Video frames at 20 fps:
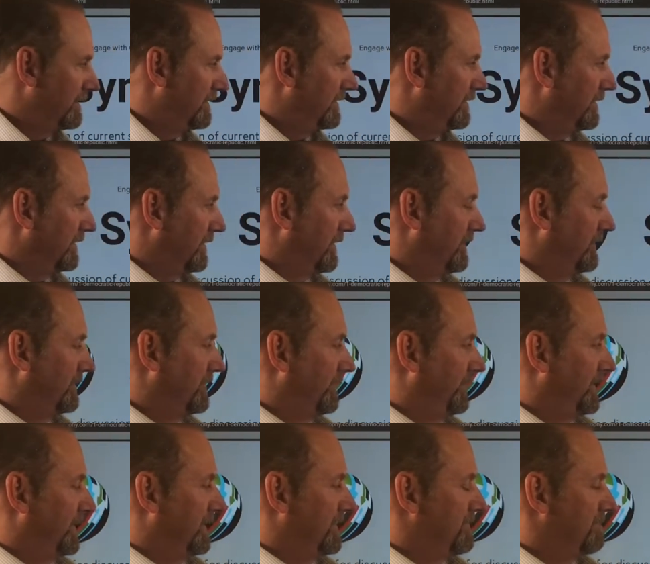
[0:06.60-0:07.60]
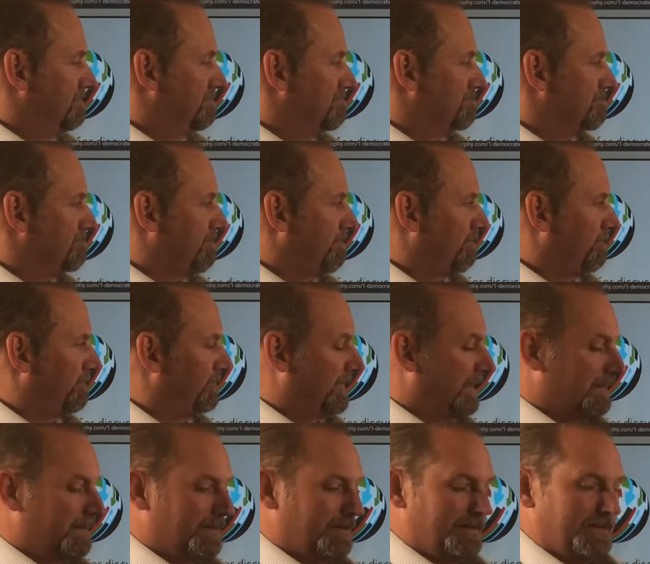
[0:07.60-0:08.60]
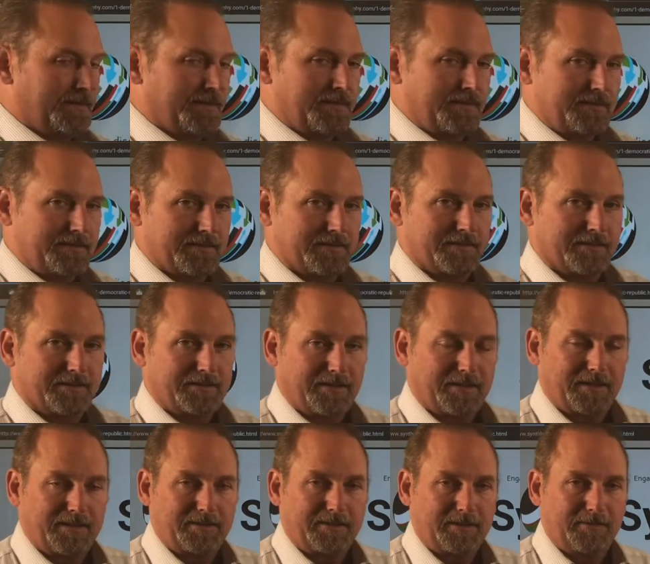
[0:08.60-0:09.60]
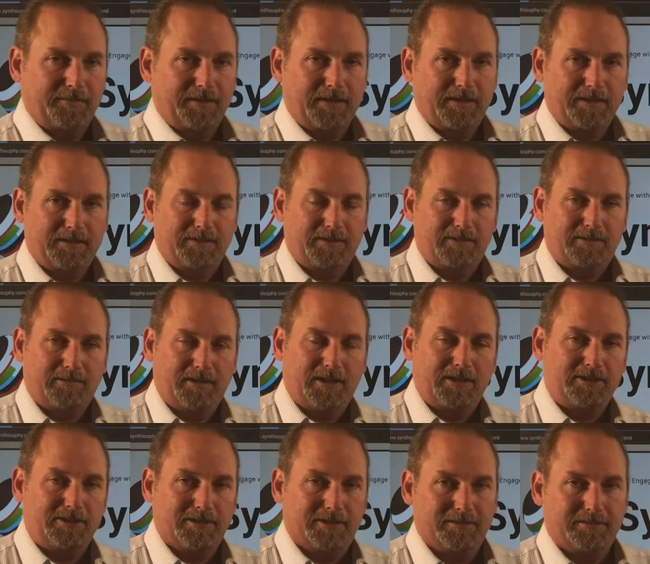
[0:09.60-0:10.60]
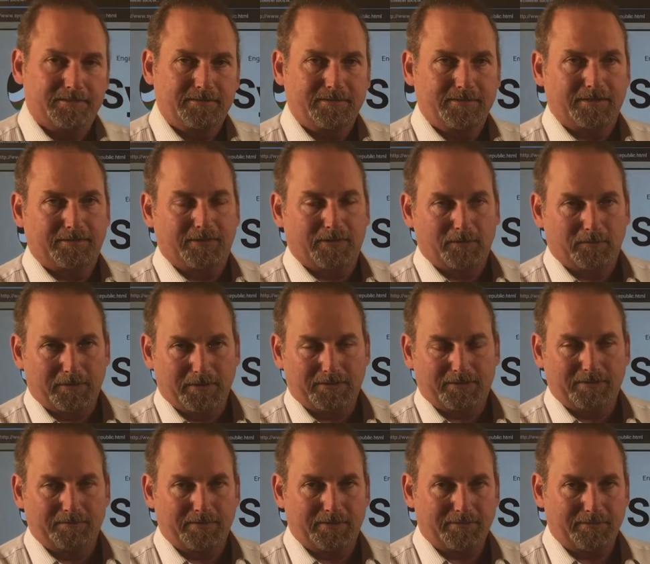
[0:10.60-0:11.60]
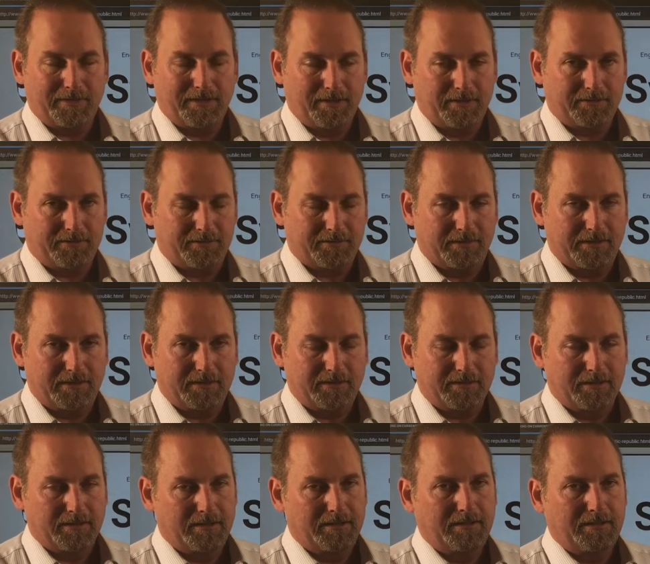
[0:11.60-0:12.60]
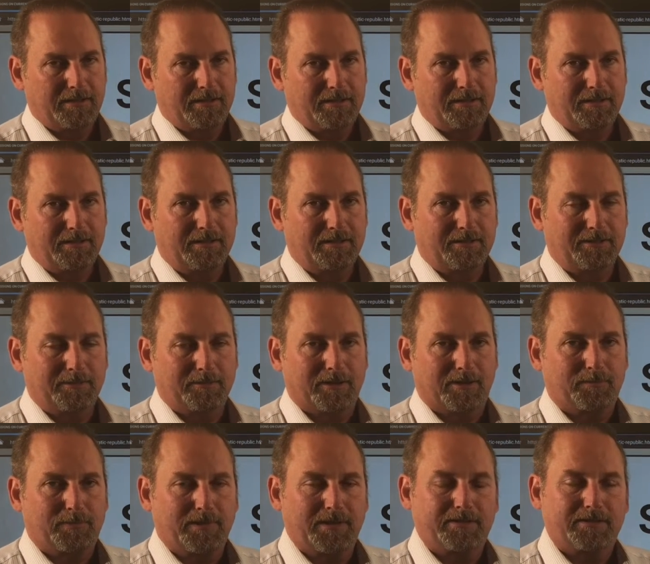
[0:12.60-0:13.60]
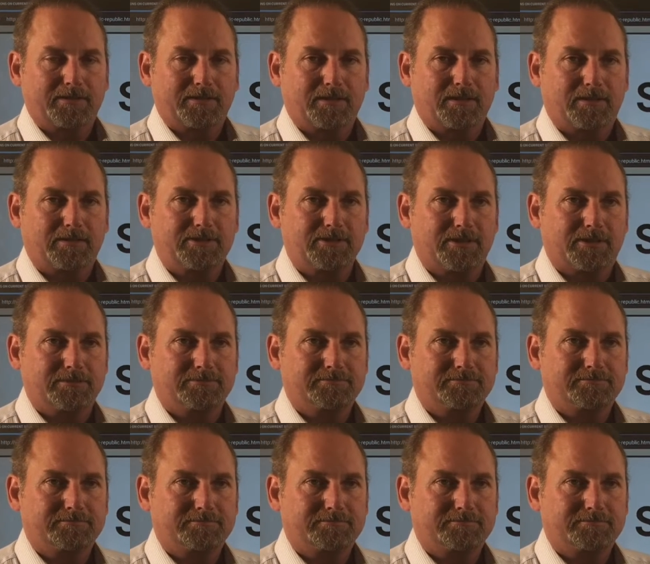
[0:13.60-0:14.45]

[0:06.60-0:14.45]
Synthisophy is the scientific integration of the wisdoms of history into our present culture.